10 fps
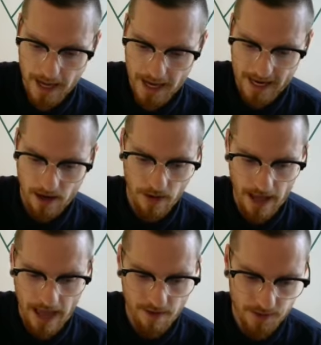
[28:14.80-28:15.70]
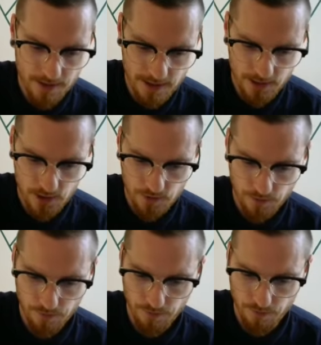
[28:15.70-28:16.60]
picking out
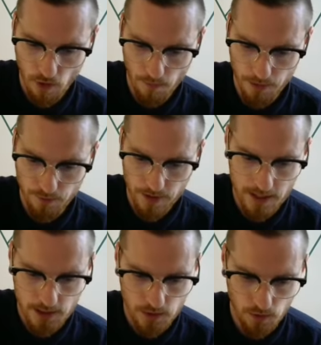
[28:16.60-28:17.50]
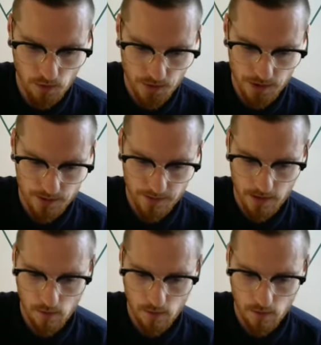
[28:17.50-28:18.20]
evidence from the resource,